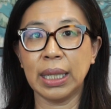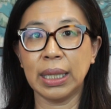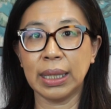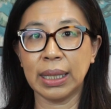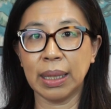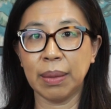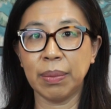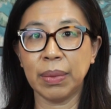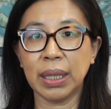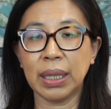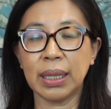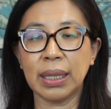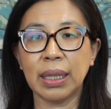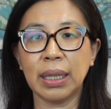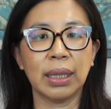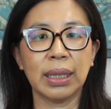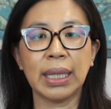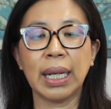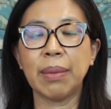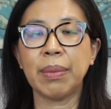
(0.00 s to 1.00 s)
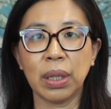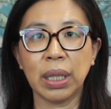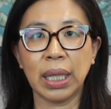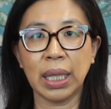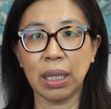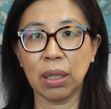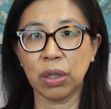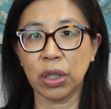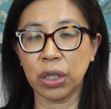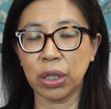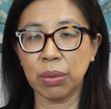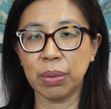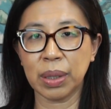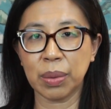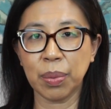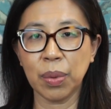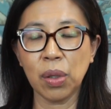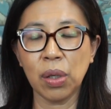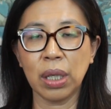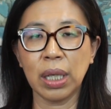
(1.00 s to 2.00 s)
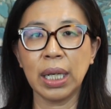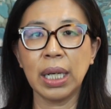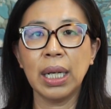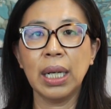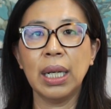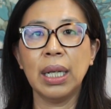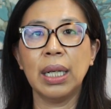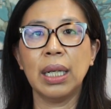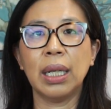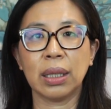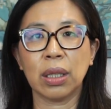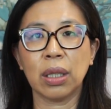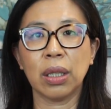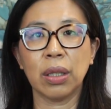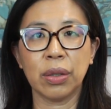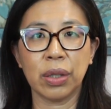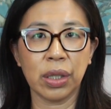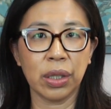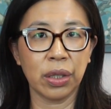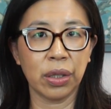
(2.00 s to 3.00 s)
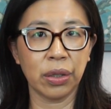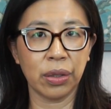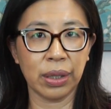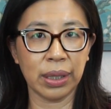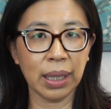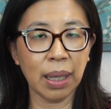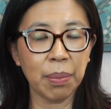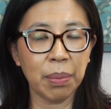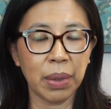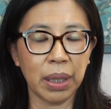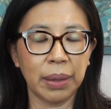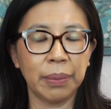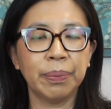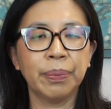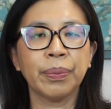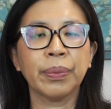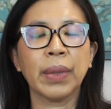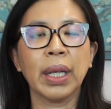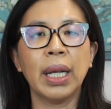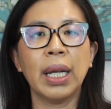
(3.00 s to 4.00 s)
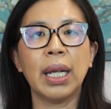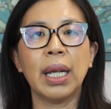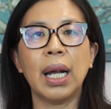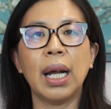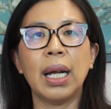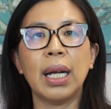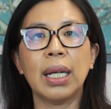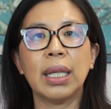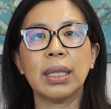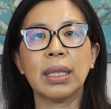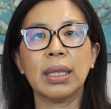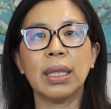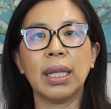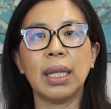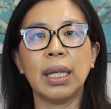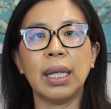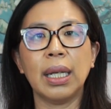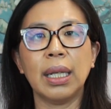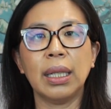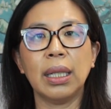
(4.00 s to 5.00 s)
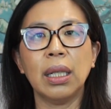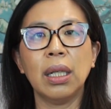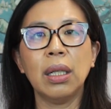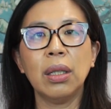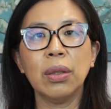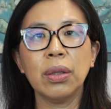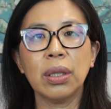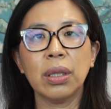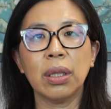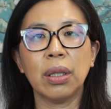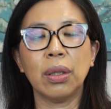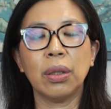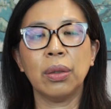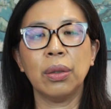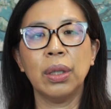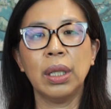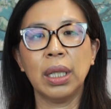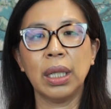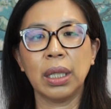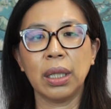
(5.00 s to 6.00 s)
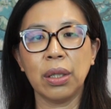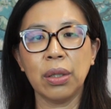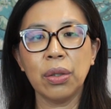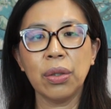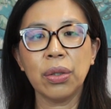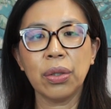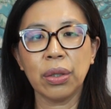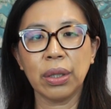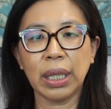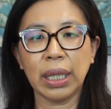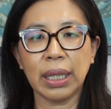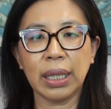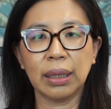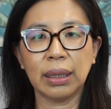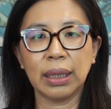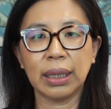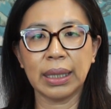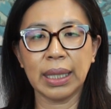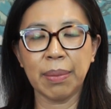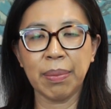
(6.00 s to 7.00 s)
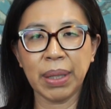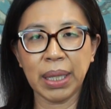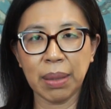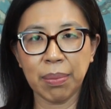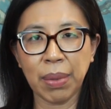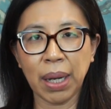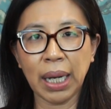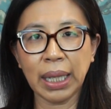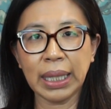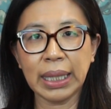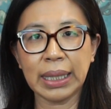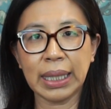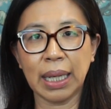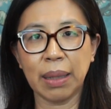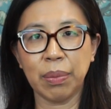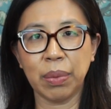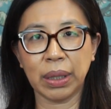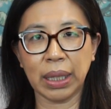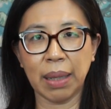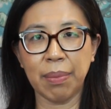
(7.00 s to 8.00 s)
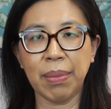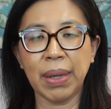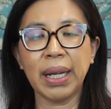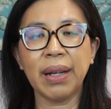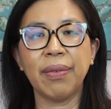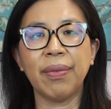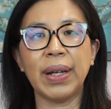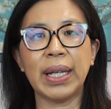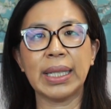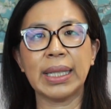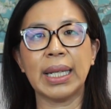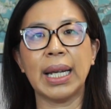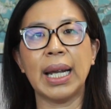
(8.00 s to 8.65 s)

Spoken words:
and dampness. The time he or she was born, it's closer to summer. And also, usually the damp heat body type can manifest